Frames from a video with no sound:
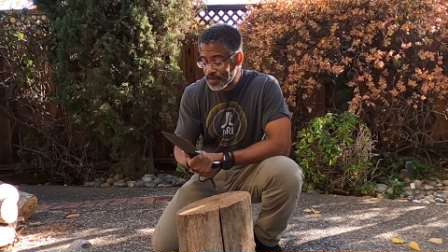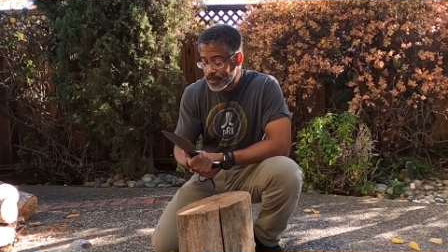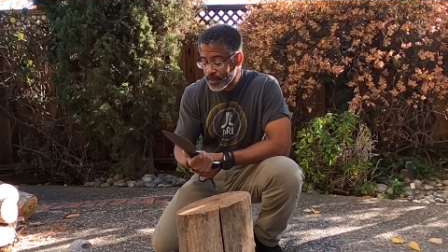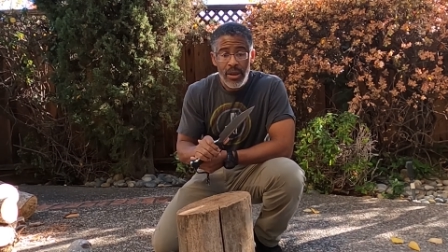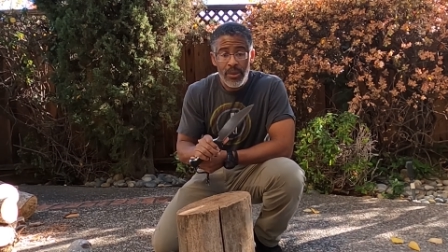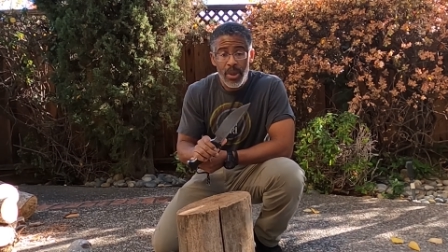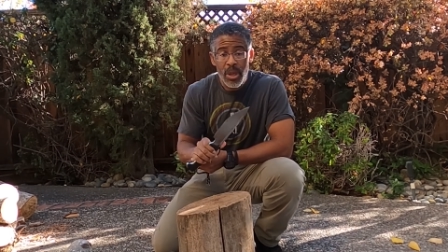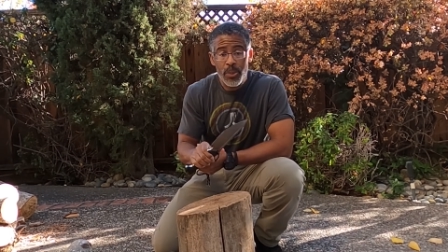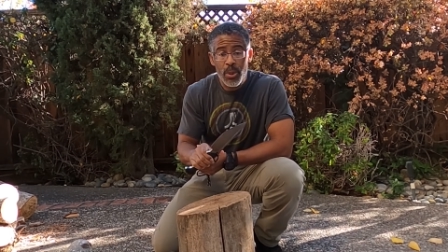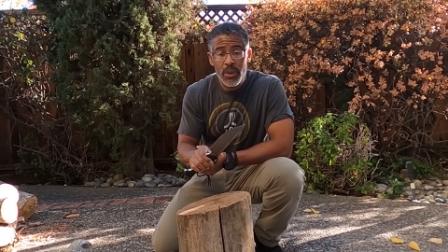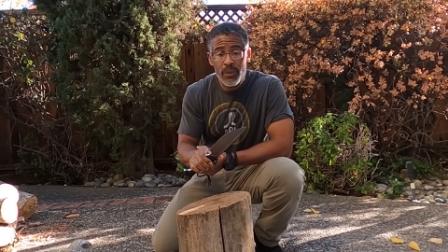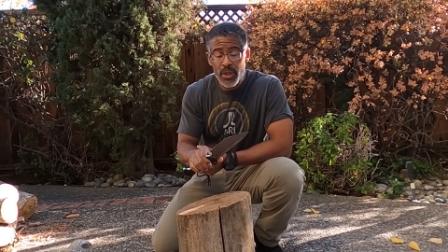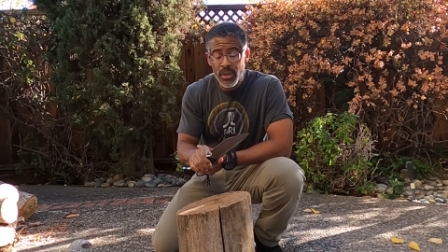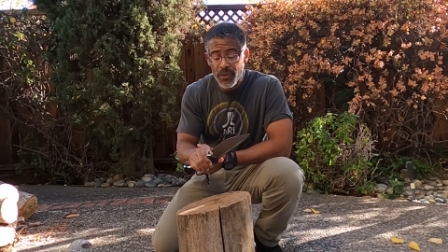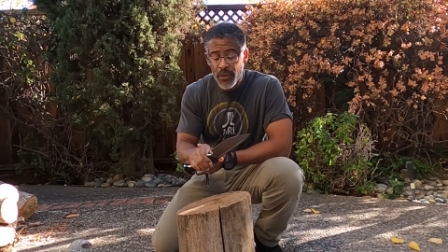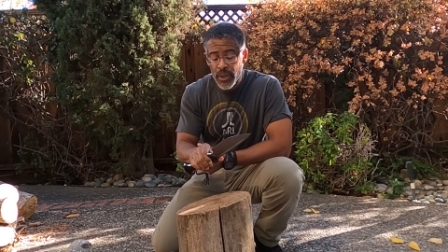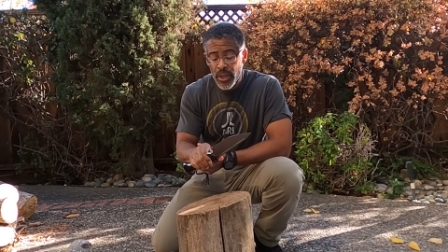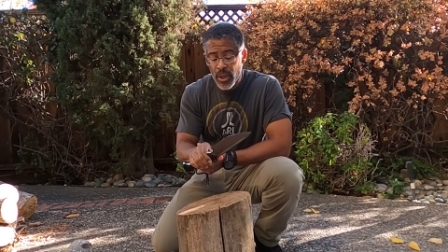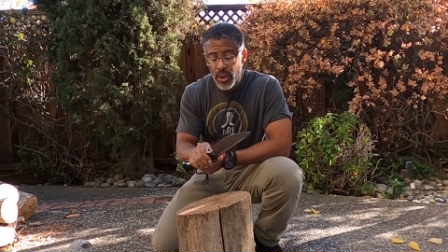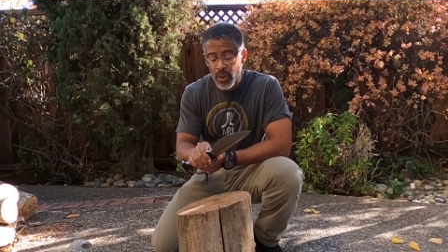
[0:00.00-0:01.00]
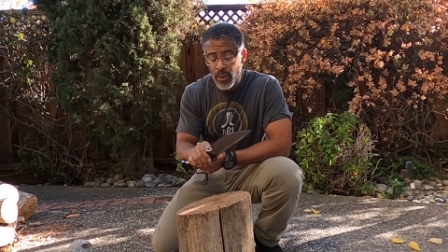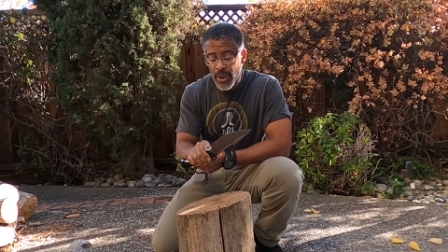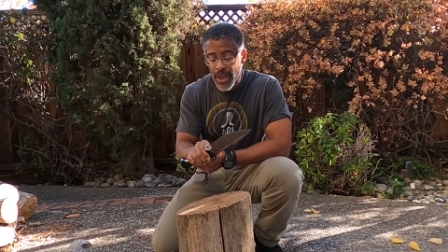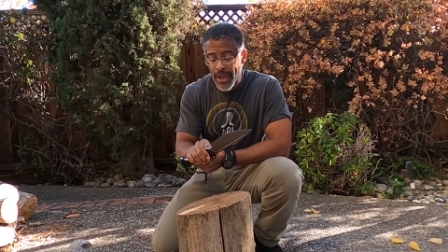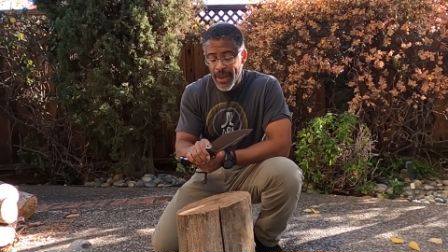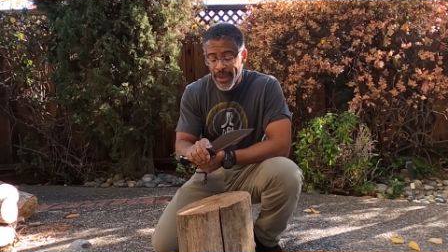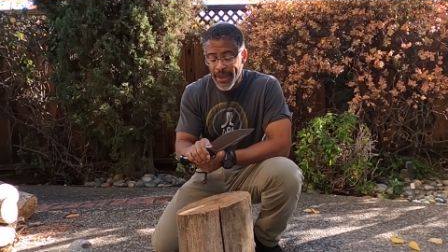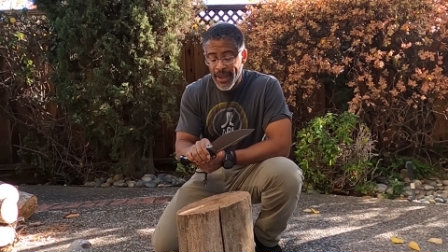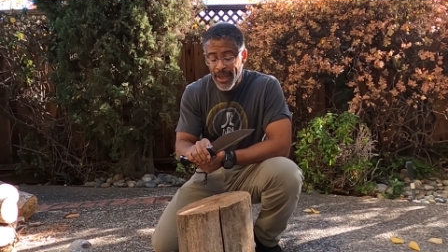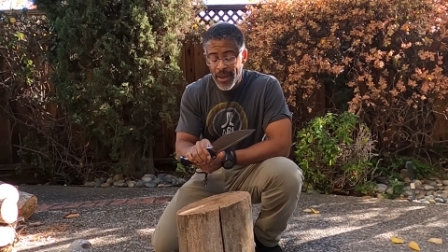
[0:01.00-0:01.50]
Now, in my previous video,
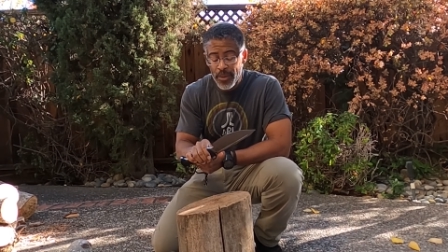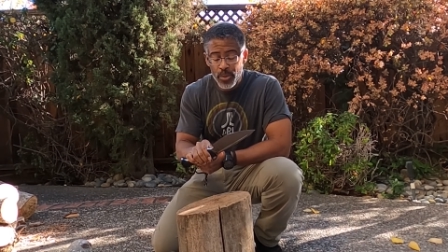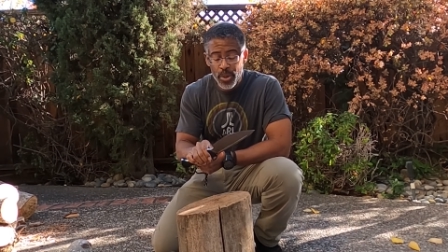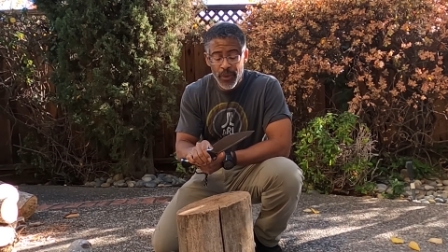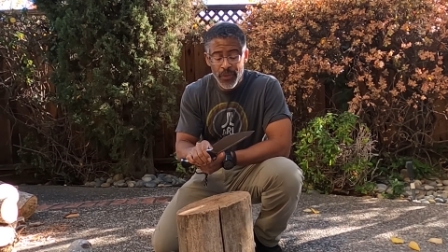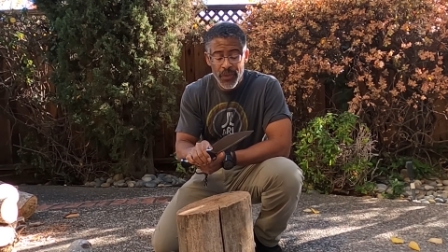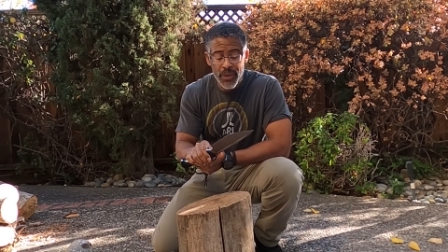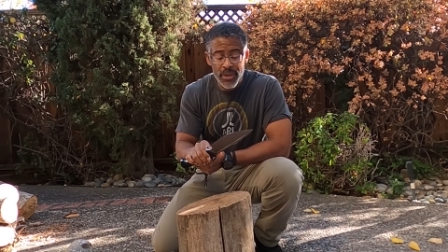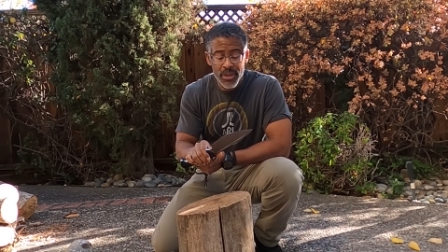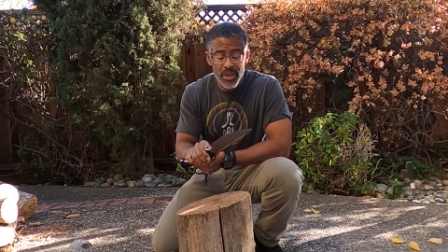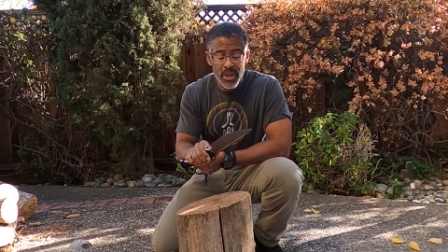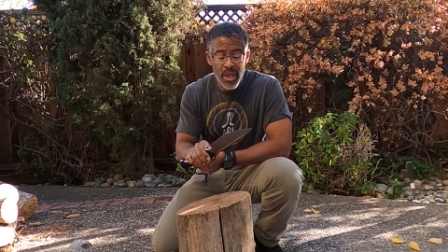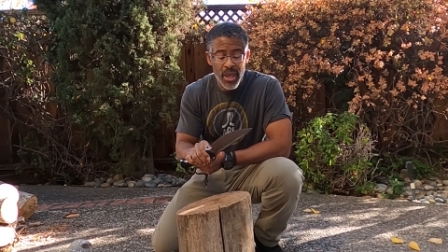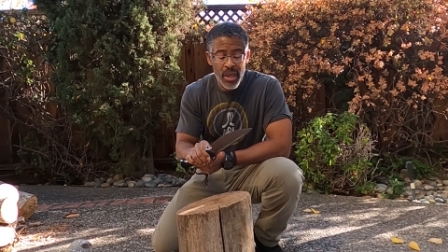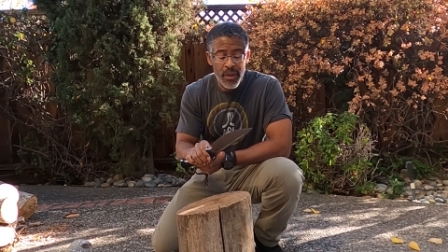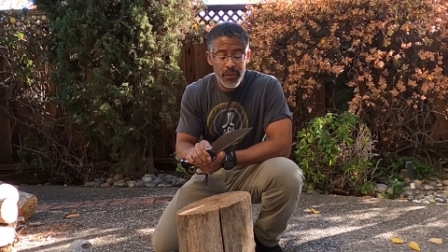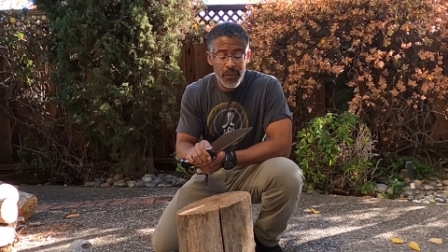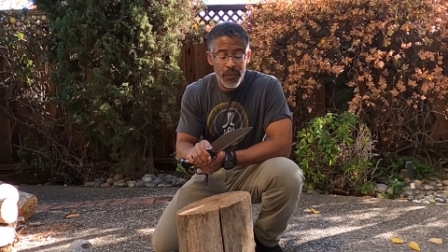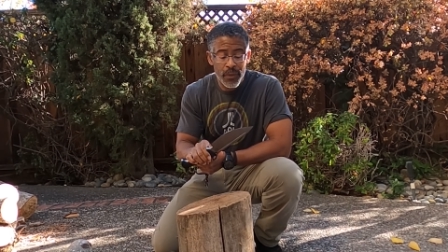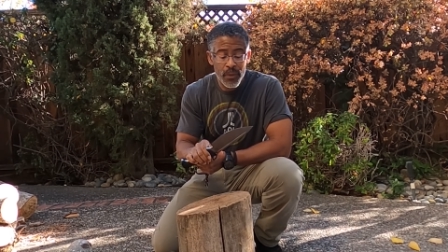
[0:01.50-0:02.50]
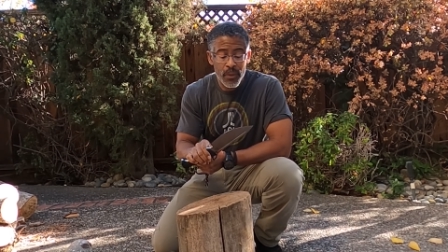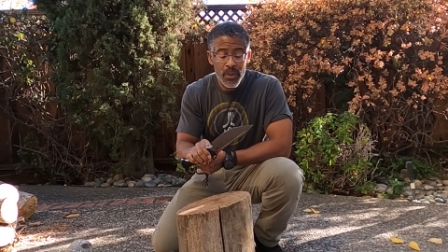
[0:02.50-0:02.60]
I put this knife